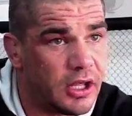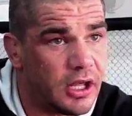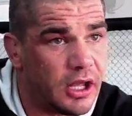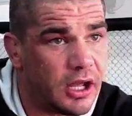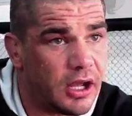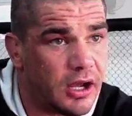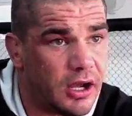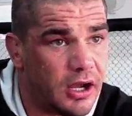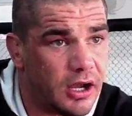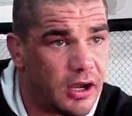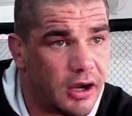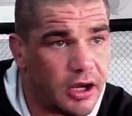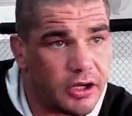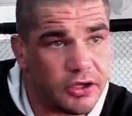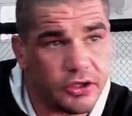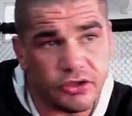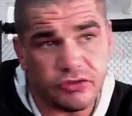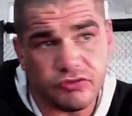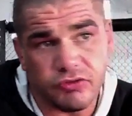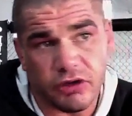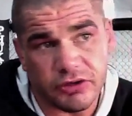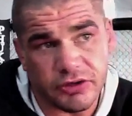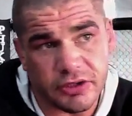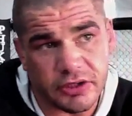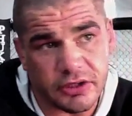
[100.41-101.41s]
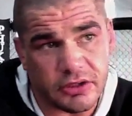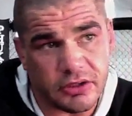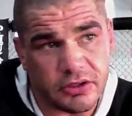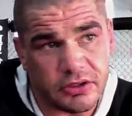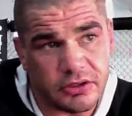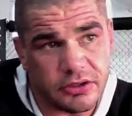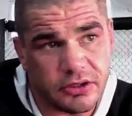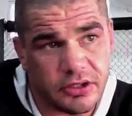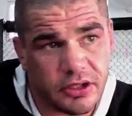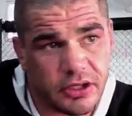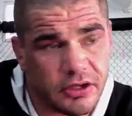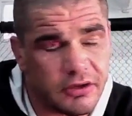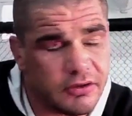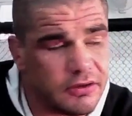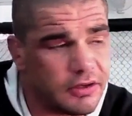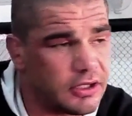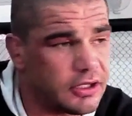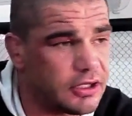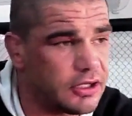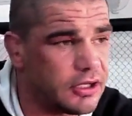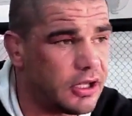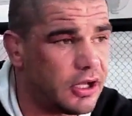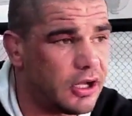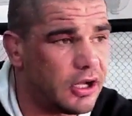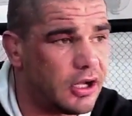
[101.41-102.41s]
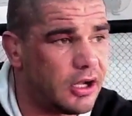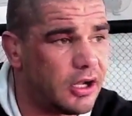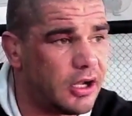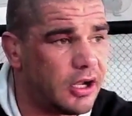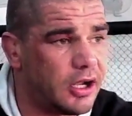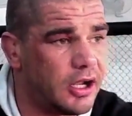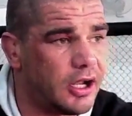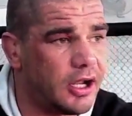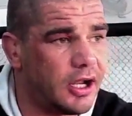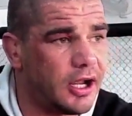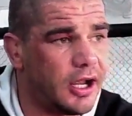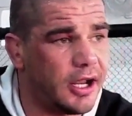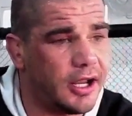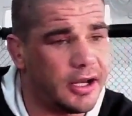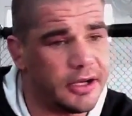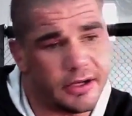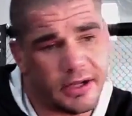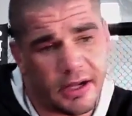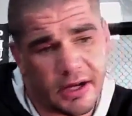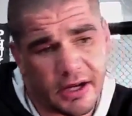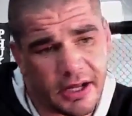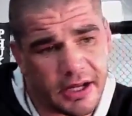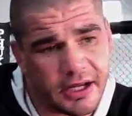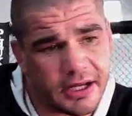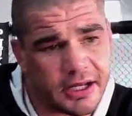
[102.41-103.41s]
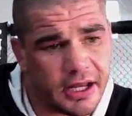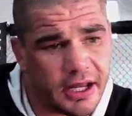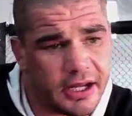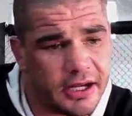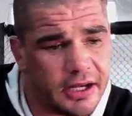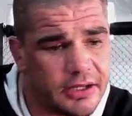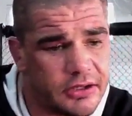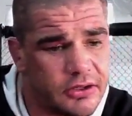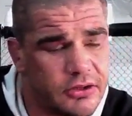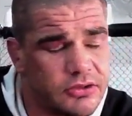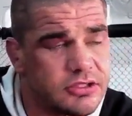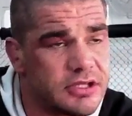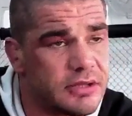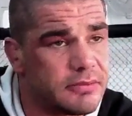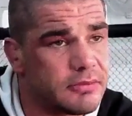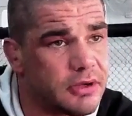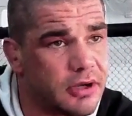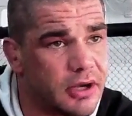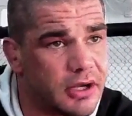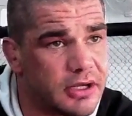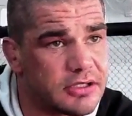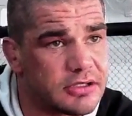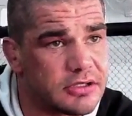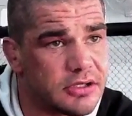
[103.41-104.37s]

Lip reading: I use Rodney Glunder and I use them guys.